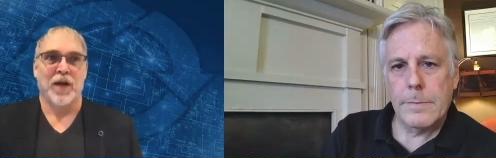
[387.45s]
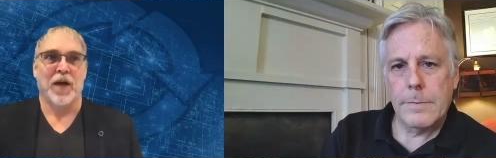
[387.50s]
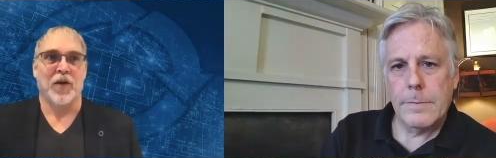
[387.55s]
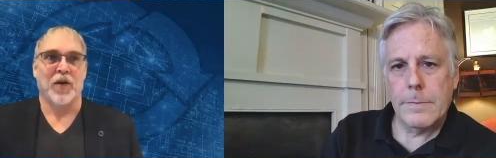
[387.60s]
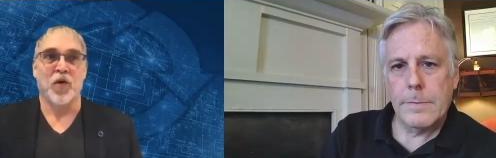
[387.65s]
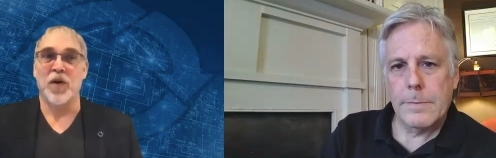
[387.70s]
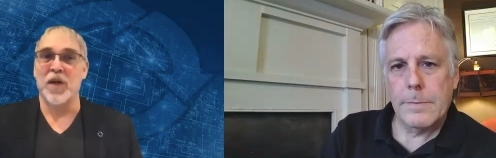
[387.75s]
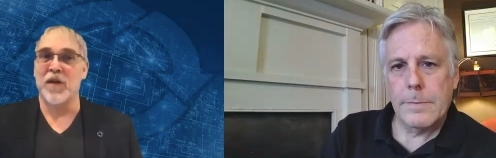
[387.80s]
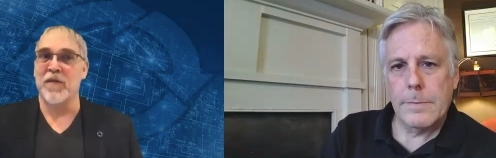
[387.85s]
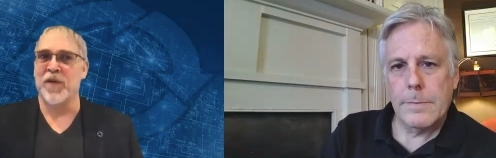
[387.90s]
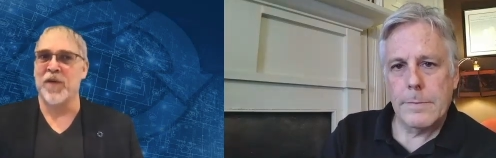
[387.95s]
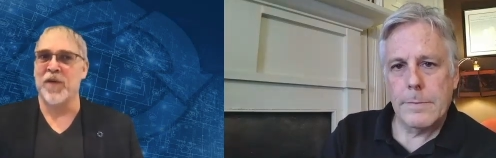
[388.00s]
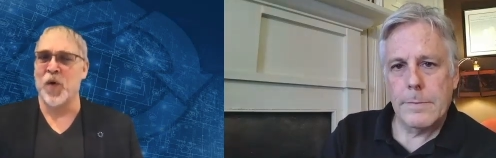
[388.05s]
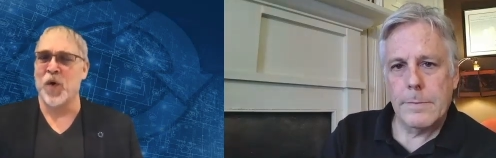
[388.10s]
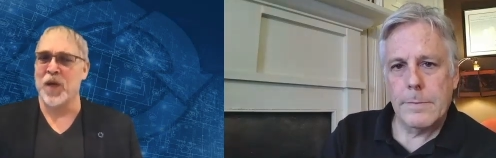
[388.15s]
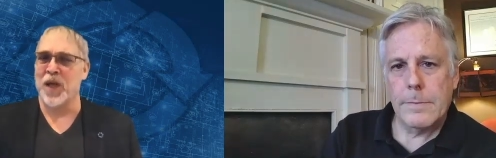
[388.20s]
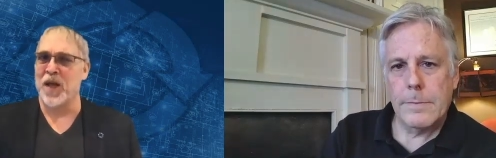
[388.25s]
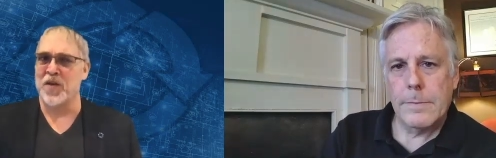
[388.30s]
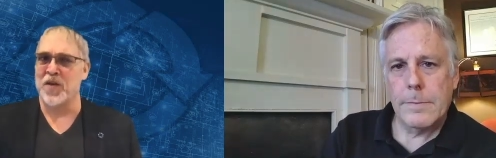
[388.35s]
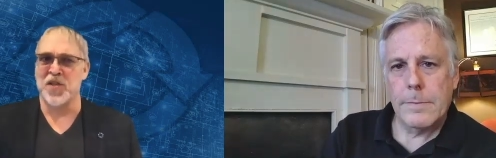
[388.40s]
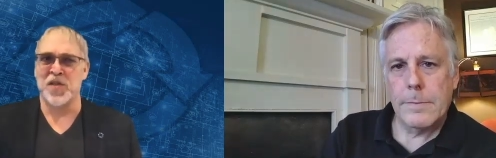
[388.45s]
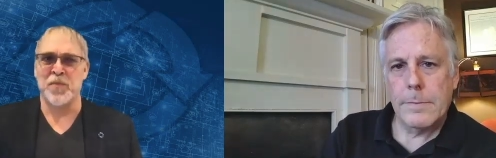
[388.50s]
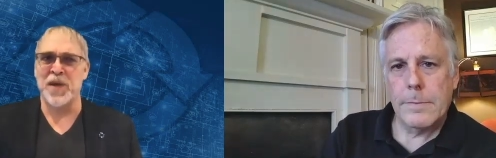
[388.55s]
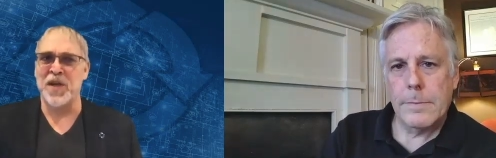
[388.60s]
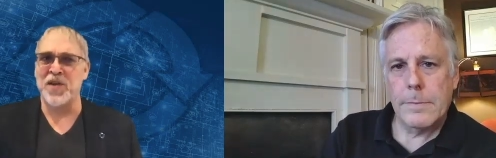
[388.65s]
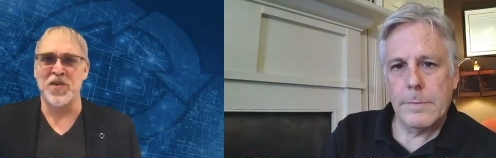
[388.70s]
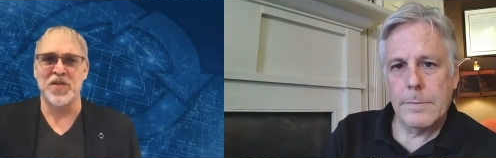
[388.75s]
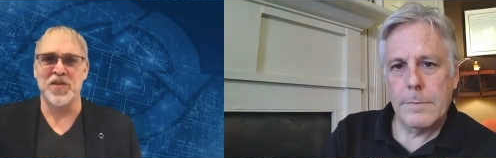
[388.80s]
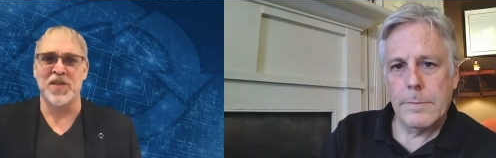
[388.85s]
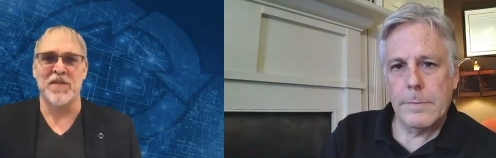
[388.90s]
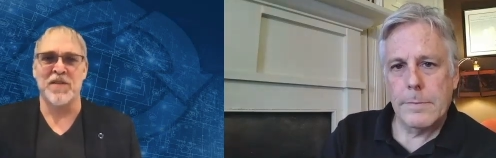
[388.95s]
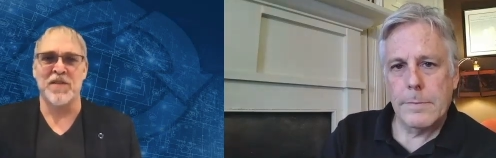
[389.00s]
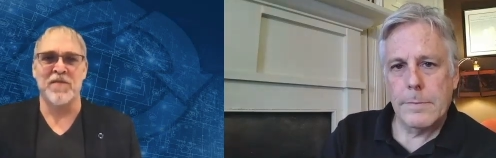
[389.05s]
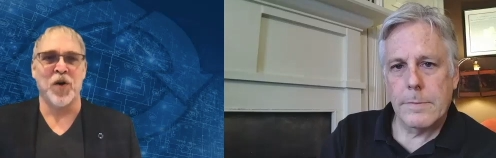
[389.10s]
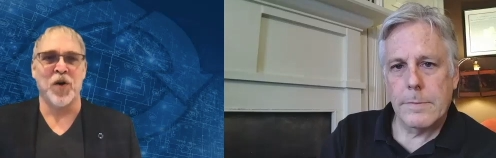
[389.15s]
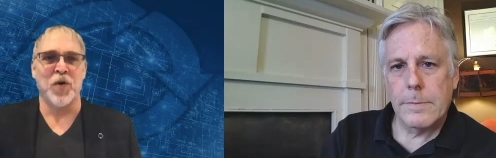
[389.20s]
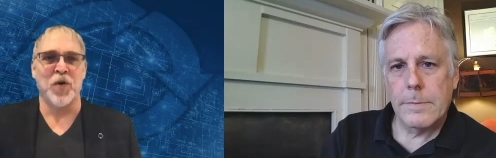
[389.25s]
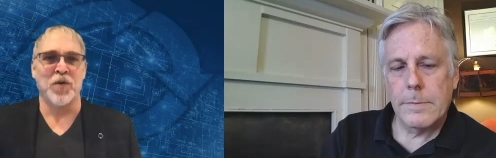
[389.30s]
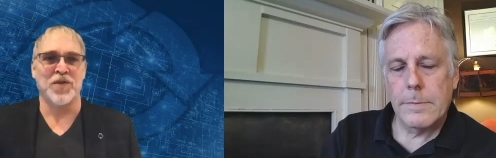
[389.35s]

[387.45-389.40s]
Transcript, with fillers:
Speaker 1: good info, a lot of specious info.